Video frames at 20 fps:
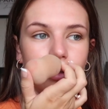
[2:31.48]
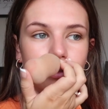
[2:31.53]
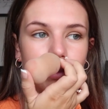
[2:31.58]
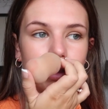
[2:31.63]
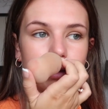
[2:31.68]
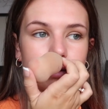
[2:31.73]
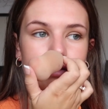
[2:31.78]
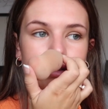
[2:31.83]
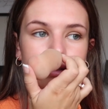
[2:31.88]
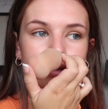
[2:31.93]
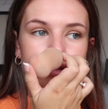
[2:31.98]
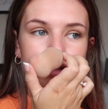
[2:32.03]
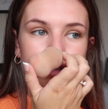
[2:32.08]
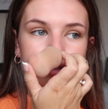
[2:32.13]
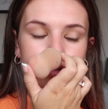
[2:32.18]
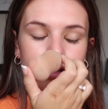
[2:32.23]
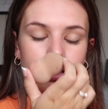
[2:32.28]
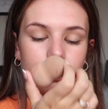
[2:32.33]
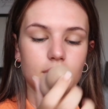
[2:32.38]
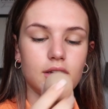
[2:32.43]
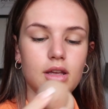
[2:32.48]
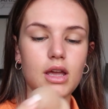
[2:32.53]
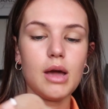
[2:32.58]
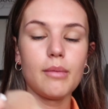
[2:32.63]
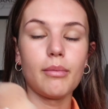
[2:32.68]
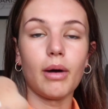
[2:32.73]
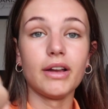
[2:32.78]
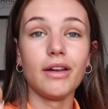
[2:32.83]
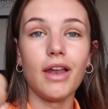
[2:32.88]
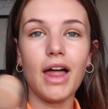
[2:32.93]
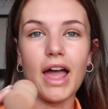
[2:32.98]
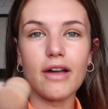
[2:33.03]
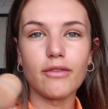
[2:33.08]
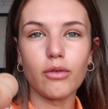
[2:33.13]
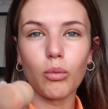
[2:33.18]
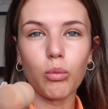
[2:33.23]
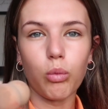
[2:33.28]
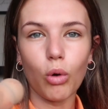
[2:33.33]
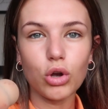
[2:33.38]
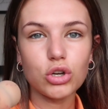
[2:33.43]
That's so disgusting. But I don't ever
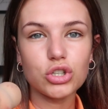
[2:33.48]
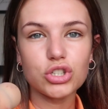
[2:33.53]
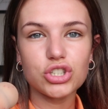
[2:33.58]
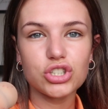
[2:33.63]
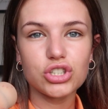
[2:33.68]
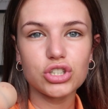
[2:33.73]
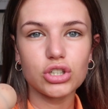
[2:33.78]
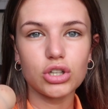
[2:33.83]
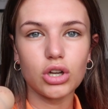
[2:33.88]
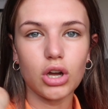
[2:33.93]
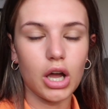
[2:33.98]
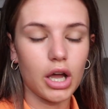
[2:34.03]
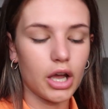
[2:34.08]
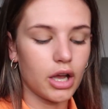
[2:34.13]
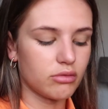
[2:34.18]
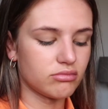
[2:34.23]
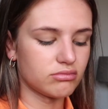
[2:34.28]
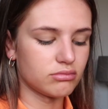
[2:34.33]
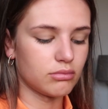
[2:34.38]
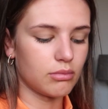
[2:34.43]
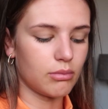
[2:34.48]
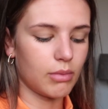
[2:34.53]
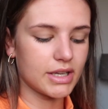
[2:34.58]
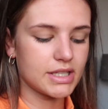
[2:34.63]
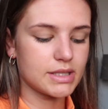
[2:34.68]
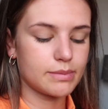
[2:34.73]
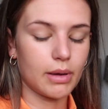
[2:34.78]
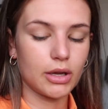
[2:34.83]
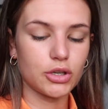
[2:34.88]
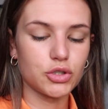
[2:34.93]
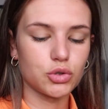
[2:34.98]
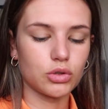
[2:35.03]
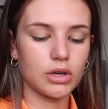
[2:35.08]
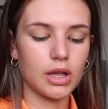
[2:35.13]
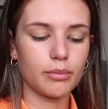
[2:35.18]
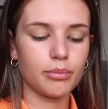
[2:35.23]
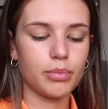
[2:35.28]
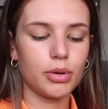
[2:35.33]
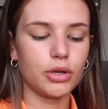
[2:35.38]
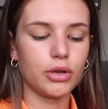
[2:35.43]
wash my sponge or
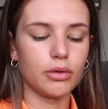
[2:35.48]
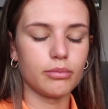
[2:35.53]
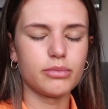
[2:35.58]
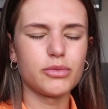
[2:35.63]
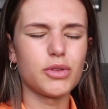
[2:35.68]
like